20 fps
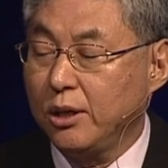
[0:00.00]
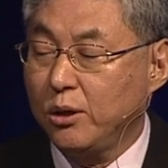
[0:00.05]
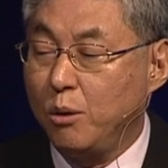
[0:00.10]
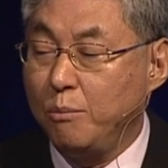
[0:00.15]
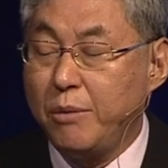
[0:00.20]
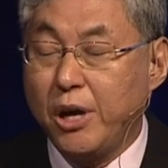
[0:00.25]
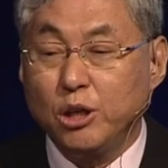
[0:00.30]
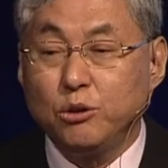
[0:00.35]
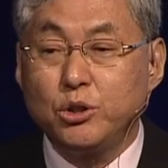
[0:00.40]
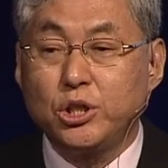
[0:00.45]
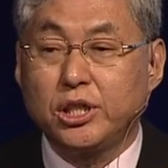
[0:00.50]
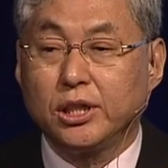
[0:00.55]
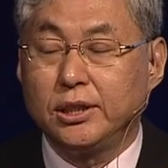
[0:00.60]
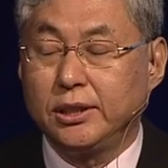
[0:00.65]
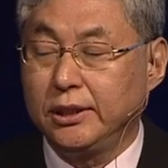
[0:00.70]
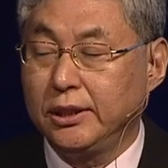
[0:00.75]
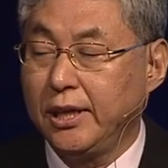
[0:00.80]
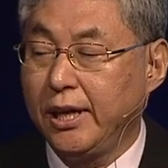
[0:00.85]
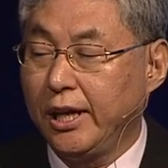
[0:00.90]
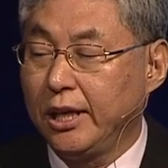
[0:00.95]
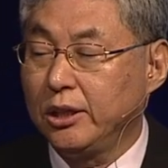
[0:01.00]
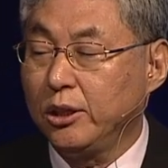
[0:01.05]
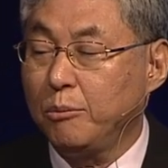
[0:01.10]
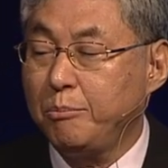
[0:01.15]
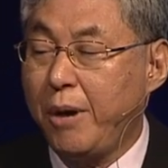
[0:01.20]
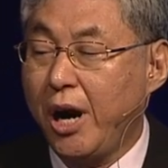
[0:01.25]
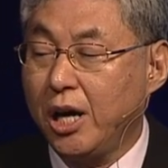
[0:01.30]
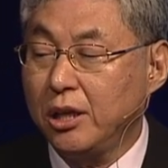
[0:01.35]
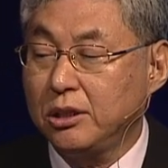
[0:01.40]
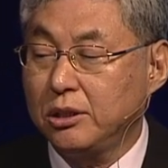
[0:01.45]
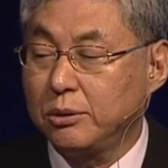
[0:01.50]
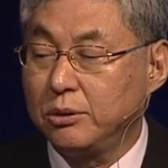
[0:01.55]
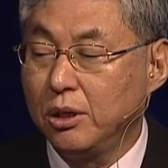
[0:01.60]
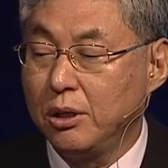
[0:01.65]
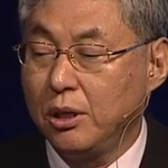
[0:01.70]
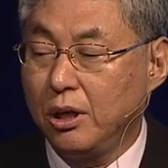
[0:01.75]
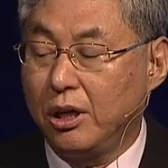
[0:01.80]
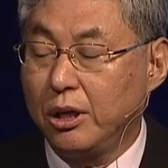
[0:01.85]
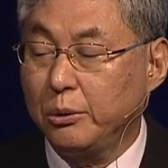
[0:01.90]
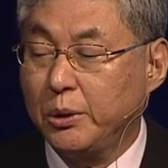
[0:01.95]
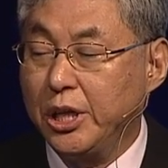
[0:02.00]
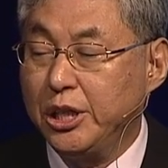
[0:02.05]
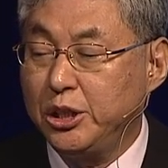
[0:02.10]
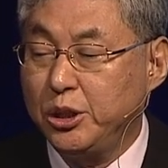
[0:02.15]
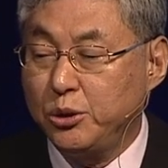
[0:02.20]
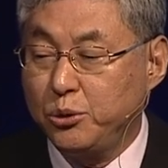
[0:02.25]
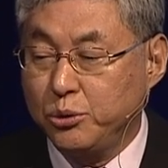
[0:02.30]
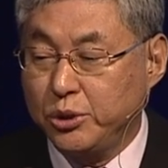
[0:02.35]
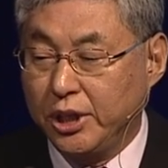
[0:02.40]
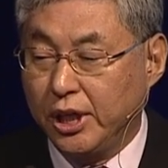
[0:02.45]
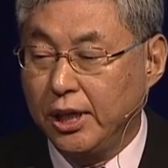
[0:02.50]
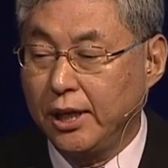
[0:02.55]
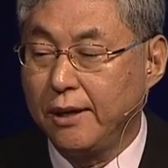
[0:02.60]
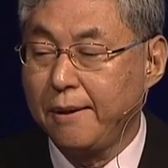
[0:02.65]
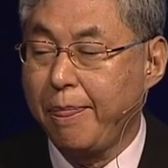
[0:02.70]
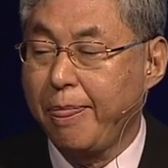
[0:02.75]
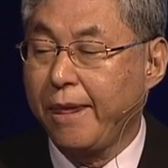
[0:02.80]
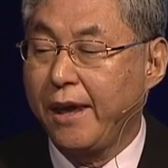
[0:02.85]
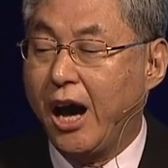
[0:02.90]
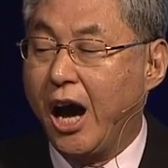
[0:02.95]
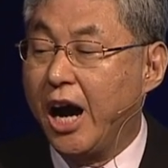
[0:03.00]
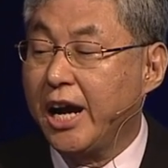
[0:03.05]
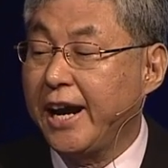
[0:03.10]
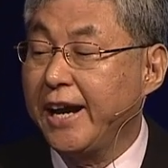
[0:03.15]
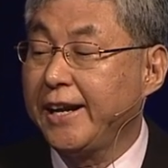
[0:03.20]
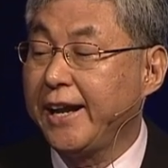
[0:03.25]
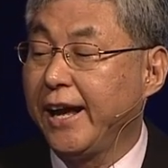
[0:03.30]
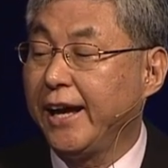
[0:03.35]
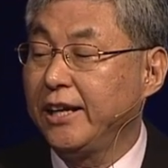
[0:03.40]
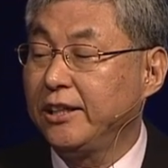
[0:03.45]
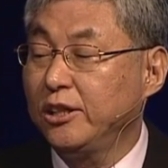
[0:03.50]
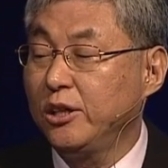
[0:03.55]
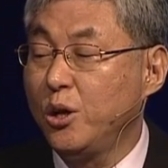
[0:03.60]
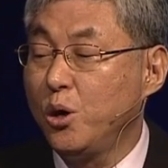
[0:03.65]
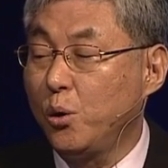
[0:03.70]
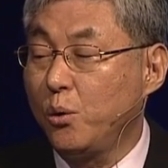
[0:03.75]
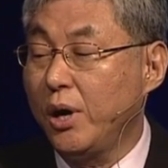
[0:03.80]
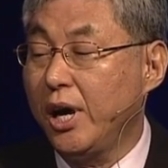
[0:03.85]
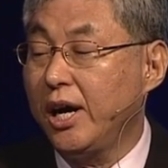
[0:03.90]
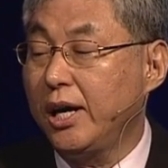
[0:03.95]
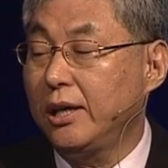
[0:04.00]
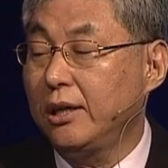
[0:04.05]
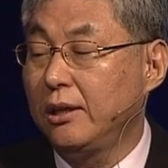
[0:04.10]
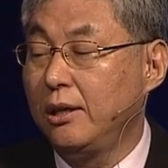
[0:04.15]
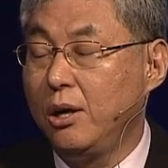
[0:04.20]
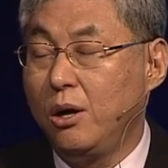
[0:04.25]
convolution and a part allocated to the RNN, where